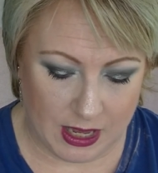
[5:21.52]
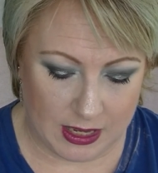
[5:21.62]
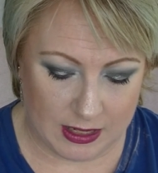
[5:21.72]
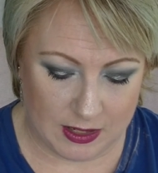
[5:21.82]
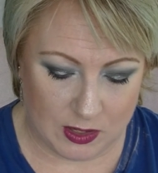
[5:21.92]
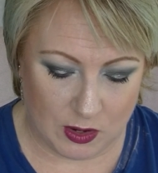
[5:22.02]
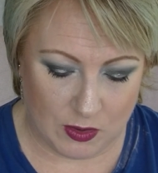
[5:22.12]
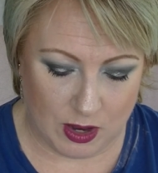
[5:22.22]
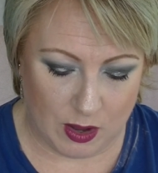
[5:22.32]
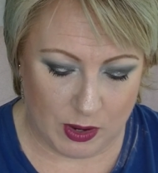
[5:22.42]
And so
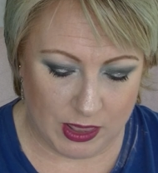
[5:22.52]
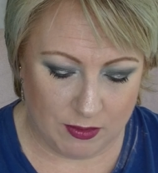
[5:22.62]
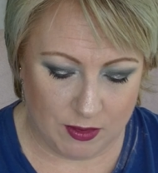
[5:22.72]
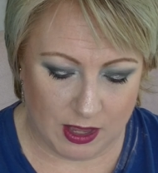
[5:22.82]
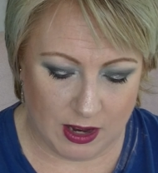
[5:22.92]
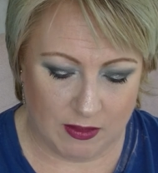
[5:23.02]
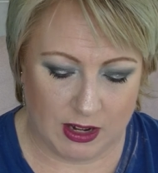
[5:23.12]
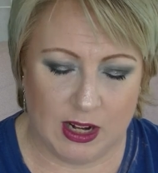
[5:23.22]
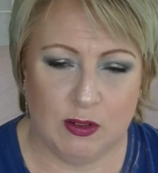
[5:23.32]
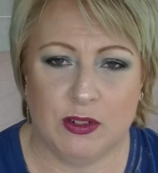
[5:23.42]
I went through there and
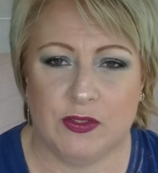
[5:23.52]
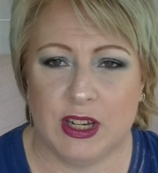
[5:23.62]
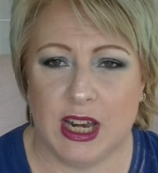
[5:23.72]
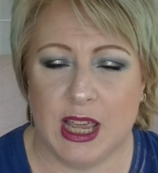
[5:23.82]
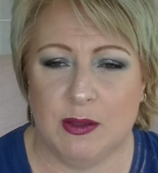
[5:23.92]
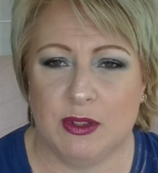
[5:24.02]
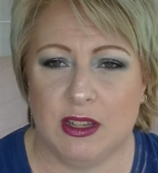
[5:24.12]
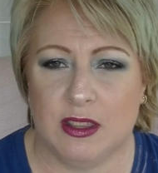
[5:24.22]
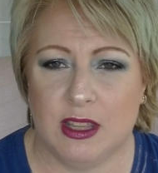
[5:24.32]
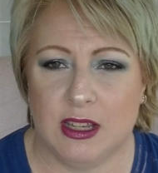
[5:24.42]
I looked for names
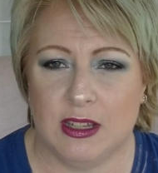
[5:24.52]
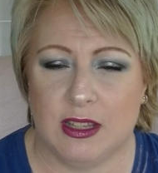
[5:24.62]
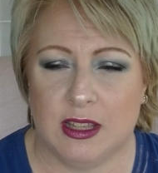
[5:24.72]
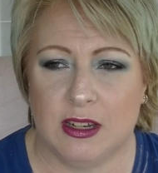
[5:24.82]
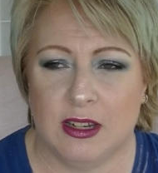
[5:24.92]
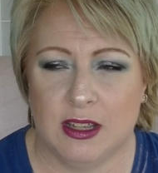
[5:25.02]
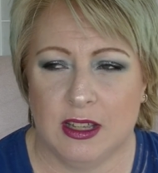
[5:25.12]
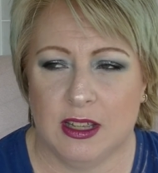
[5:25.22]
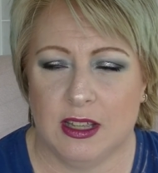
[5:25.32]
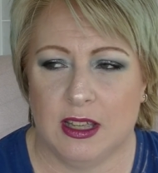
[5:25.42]
and things that
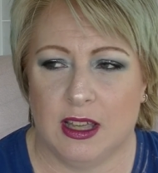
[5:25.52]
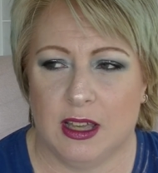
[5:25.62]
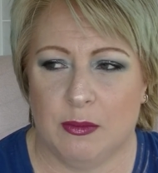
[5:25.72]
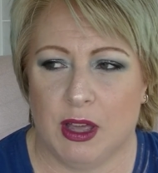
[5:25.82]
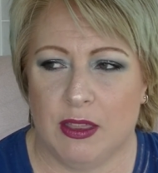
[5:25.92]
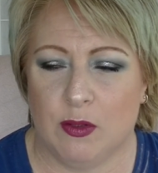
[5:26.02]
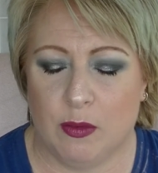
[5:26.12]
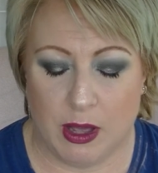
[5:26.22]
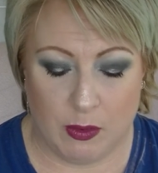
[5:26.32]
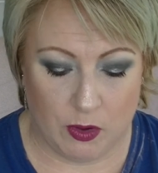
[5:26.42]
I thought
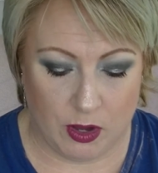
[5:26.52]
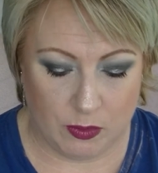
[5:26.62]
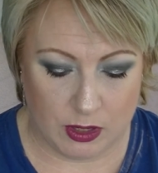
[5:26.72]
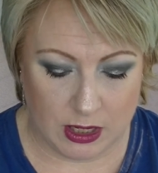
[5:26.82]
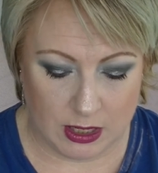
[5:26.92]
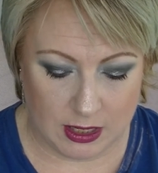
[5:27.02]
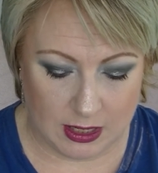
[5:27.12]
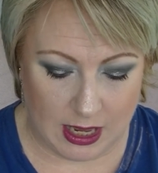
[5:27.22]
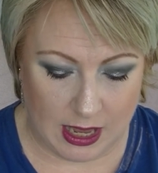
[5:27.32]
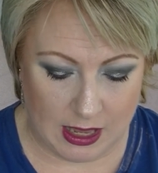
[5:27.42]
might work, which is
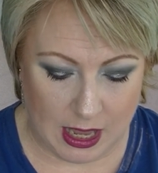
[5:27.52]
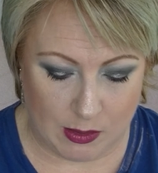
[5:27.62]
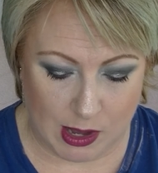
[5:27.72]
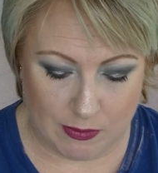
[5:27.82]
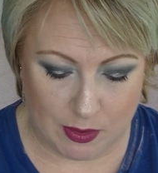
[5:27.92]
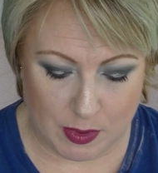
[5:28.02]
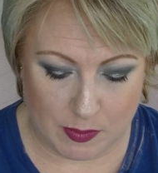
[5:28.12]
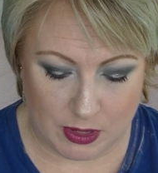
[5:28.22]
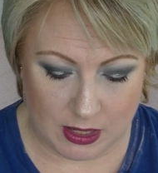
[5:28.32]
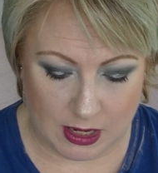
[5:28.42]
how I
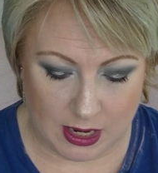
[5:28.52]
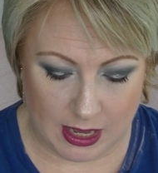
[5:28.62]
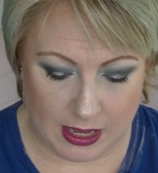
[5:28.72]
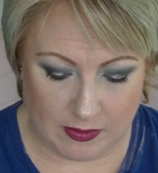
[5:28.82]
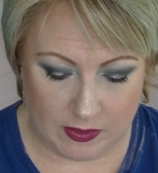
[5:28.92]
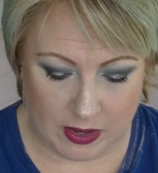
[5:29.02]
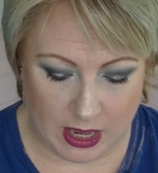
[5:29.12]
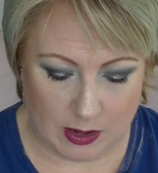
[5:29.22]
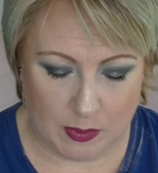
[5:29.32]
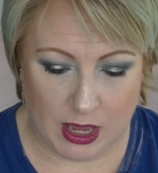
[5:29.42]
remembered that I had
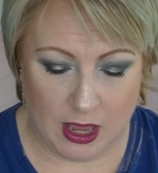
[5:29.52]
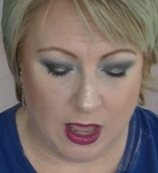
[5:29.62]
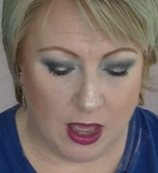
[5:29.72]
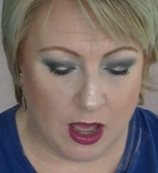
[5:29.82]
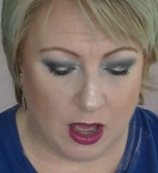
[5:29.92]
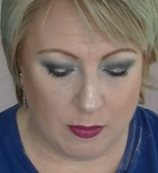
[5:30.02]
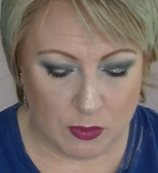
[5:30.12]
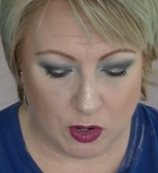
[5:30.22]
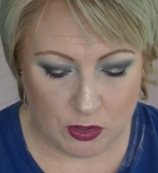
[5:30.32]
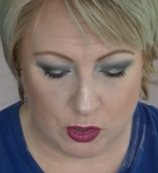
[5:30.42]
anime. I'm
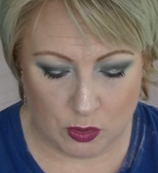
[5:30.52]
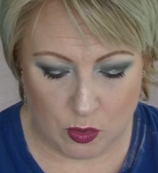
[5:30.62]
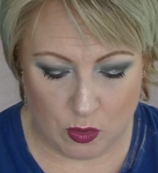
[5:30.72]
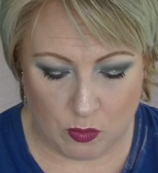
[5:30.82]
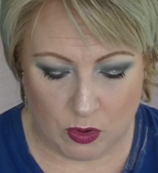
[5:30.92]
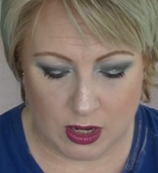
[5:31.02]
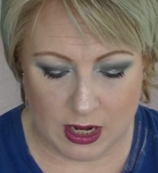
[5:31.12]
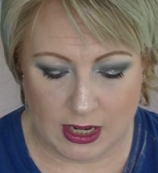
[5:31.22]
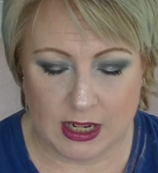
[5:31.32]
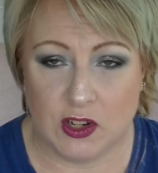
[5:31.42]
not sure what kind
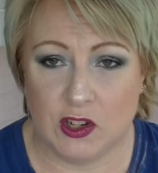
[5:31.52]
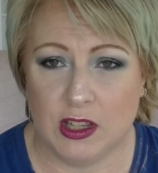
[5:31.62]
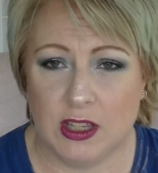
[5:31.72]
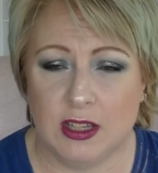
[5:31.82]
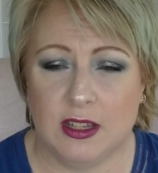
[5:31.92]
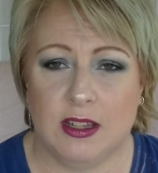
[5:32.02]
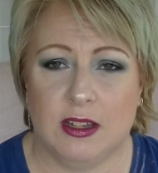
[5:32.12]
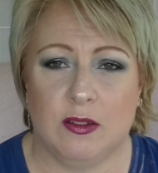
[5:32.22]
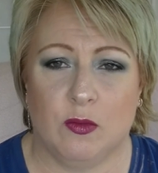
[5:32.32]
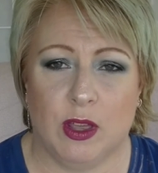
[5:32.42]
of condition this is in,
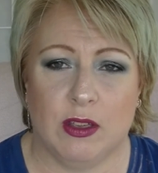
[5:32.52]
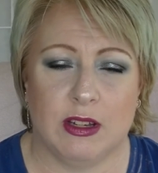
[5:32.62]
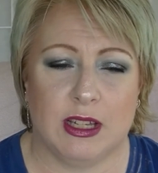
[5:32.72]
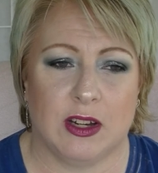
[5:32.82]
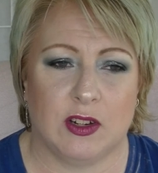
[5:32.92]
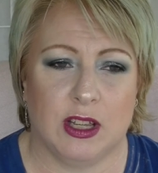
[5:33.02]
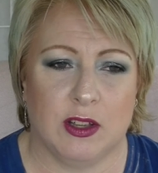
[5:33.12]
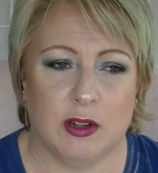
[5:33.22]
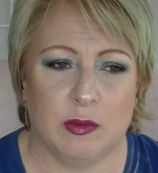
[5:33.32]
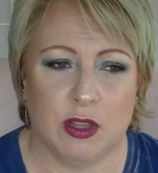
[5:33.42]
whether it's actually going
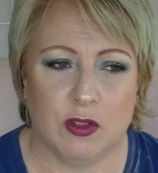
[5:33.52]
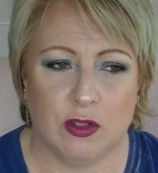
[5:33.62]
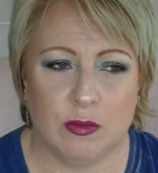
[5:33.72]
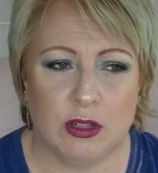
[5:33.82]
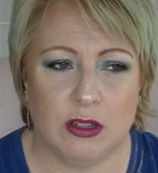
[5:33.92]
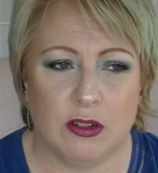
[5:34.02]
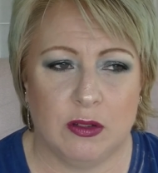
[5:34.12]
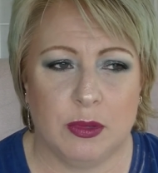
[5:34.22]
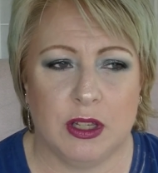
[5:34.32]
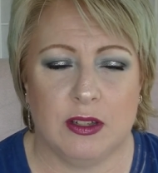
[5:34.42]
to be usable or not,
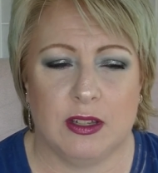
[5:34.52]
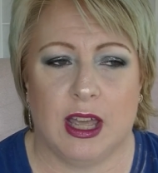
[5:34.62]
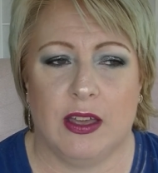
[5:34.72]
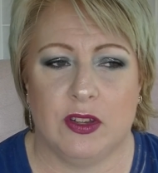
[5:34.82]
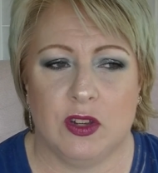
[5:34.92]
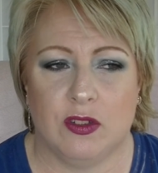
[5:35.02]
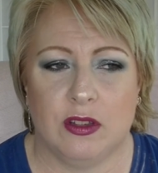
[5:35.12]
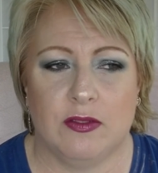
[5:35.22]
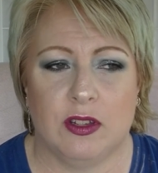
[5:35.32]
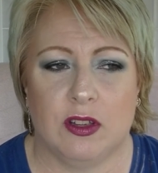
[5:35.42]
because I haven't used it
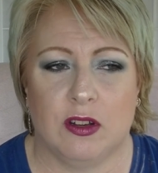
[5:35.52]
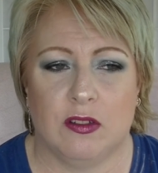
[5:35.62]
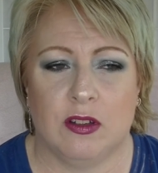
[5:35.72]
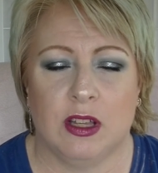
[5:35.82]
for so long.